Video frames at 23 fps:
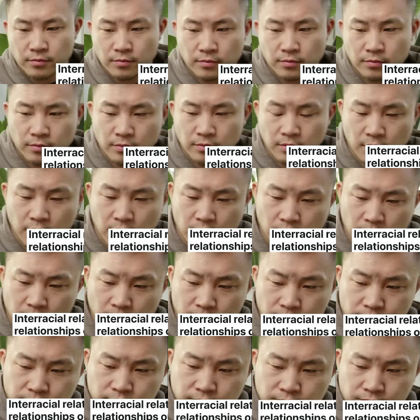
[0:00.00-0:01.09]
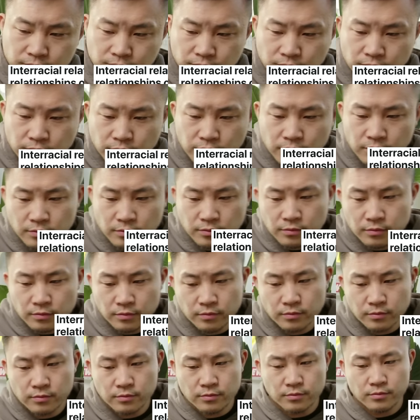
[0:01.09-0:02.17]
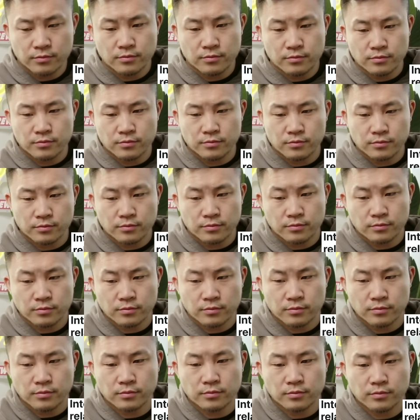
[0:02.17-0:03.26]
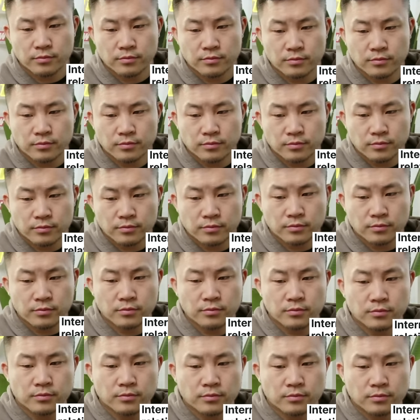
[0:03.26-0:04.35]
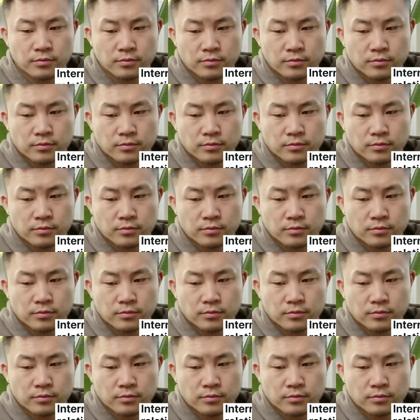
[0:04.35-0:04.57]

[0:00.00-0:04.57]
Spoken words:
(silent)